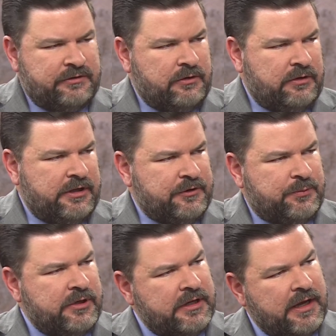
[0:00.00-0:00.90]
early as
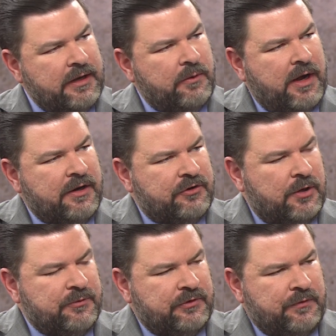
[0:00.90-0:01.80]
pre-K, right? In
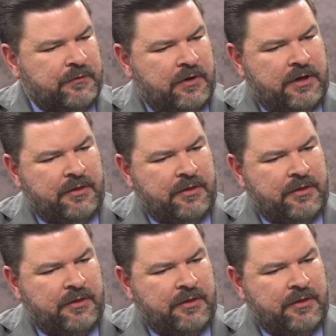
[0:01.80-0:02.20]
terms of